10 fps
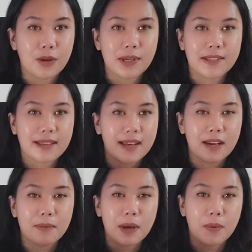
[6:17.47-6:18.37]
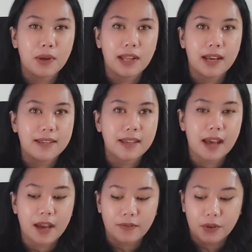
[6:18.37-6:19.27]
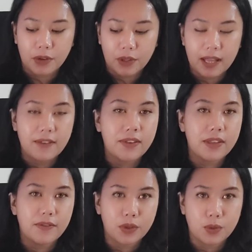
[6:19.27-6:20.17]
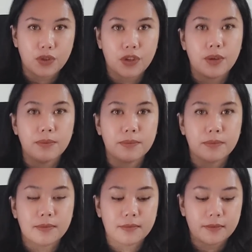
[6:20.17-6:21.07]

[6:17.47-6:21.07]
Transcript: You're excited about what lies ahead for your life in the future.